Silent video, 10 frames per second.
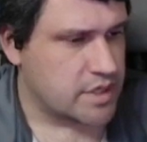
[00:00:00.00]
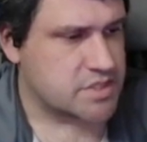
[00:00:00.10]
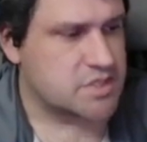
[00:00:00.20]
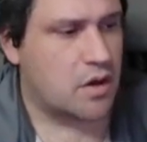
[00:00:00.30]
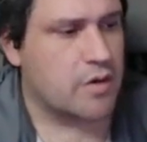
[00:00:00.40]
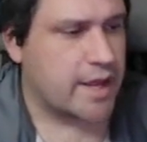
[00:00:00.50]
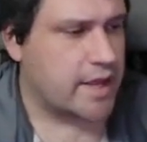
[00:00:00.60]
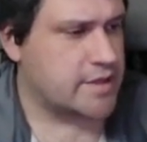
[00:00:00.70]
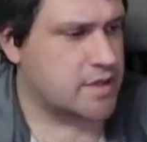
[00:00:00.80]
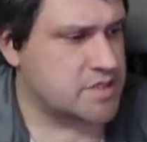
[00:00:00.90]
Yes, so okay,
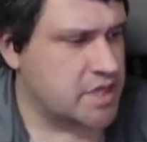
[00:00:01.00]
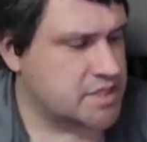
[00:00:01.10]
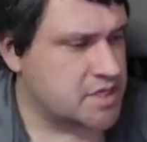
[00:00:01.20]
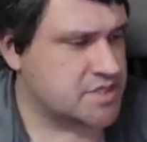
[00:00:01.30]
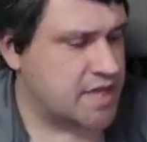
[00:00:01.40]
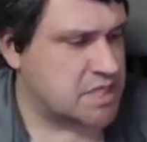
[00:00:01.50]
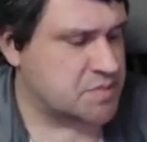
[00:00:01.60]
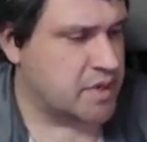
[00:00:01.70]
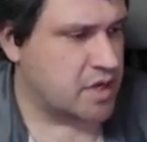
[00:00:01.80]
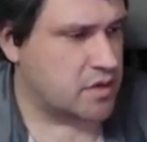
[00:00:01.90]
it does
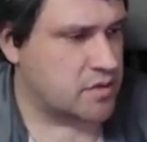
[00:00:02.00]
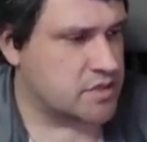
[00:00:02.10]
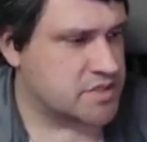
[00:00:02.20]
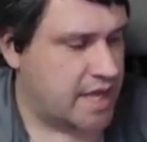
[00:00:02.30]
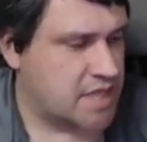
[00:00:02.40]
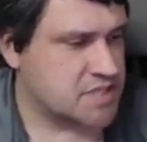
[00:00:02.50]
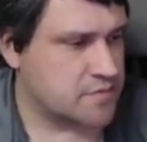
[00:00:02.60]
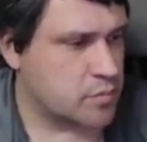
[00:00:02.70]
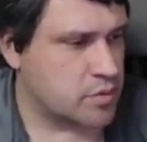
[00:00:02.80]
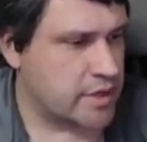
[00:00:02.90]
ask for